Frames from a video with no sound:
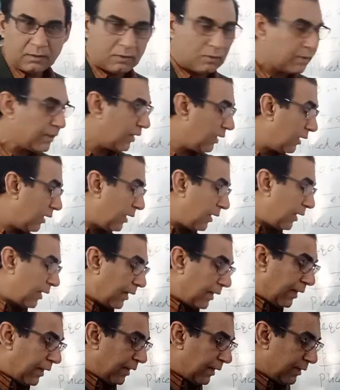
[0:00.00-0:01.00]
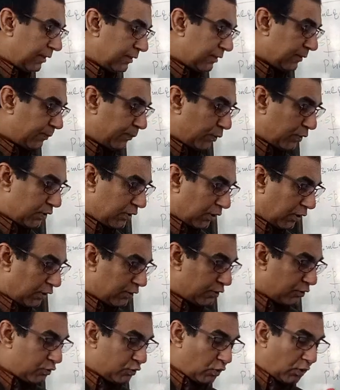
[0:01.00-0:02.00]
Okay, and put
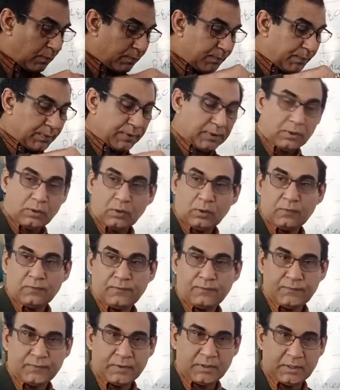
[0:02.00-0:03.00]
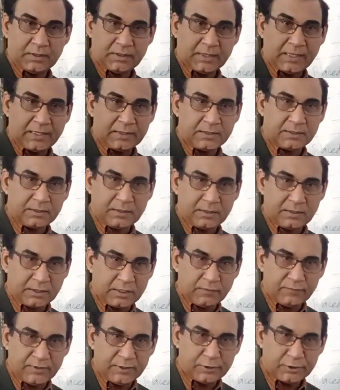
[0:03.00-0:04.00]
a drop of that
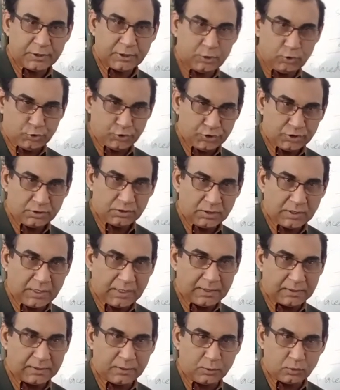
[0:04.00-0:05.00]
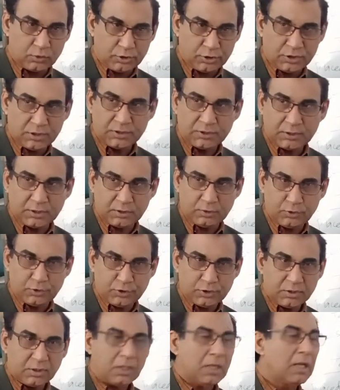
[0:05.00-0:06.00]
given solution or the original
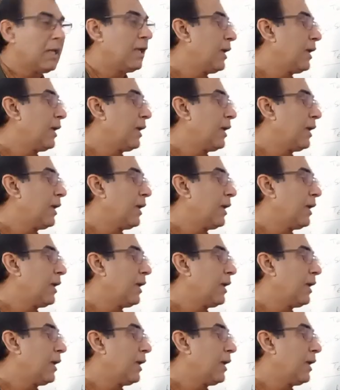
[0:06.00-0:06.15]
solution,